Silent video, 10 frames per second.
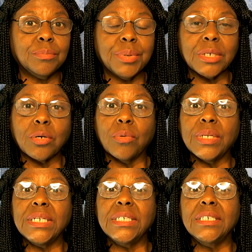big old
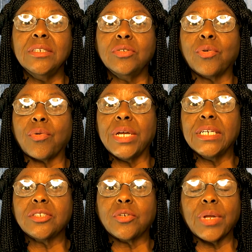leaves,
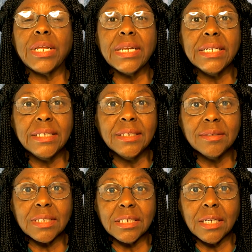grayish green
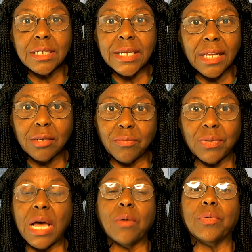leaves, and the yellow
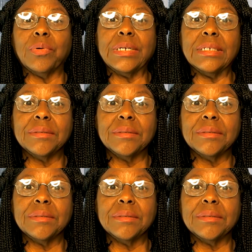flower on it.